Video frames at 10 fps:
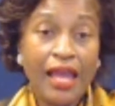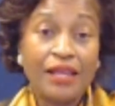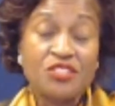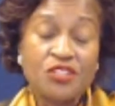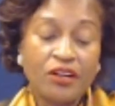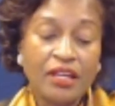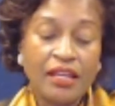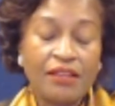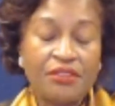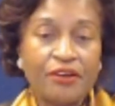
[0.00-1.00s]
And
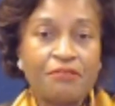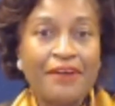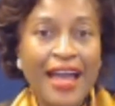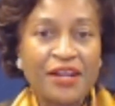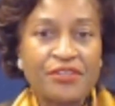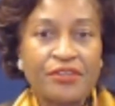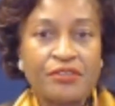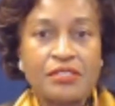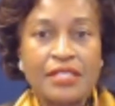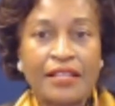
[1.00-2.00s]
certainly, there are
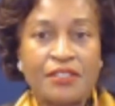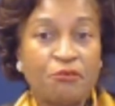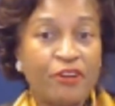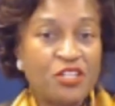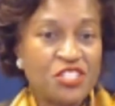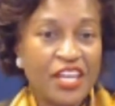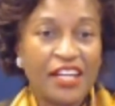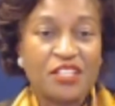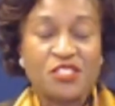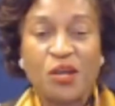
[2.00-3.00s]
factors that
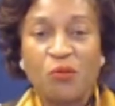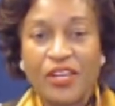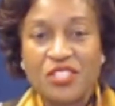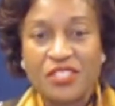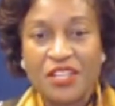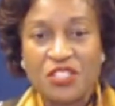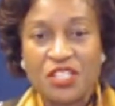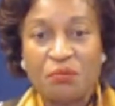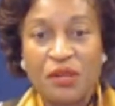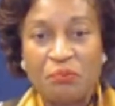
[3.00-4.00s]
differentiate a subway
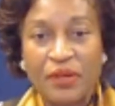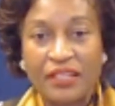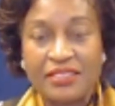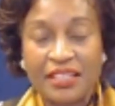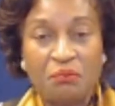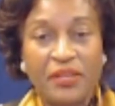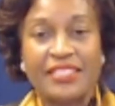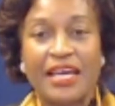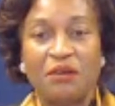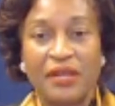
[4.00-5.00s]
extension being built in
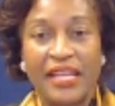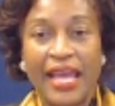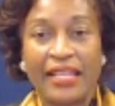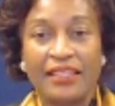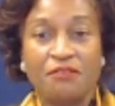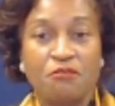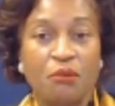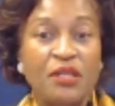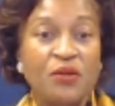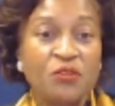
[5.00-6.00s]
Midtown Manhattan
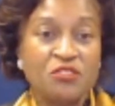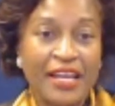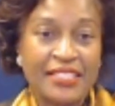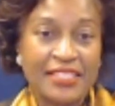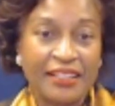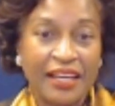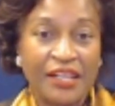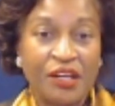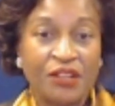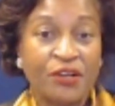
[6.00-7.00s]
from a new transit
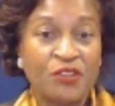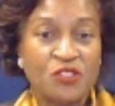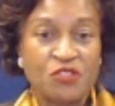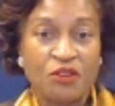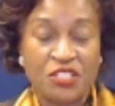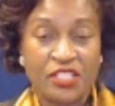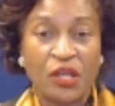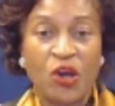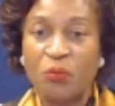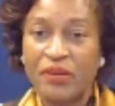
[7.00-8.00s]
line under construction
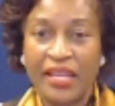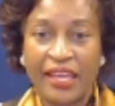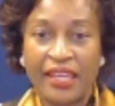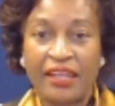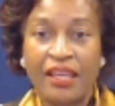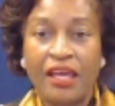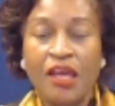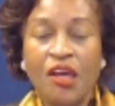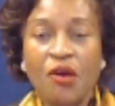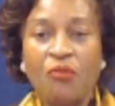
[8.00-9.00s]
in Copenhagen.
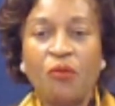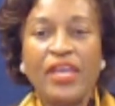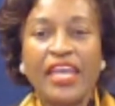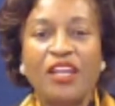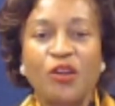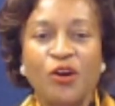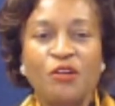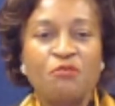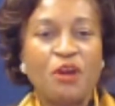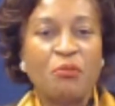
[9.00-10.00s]
But we can
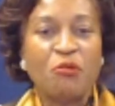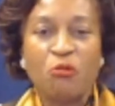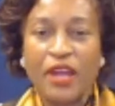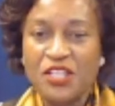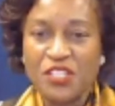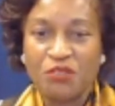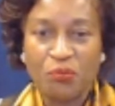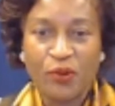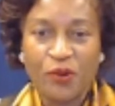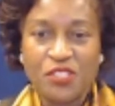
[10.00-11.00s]
learn from a range of
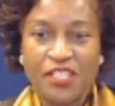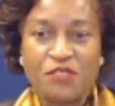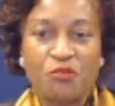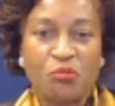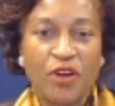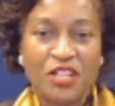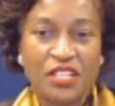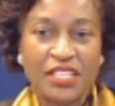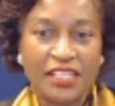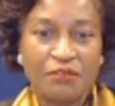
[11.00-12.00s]
approaches for
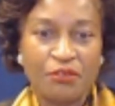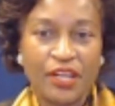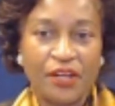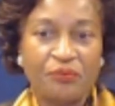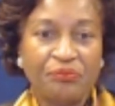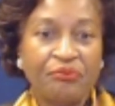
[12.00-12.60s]
project delivery.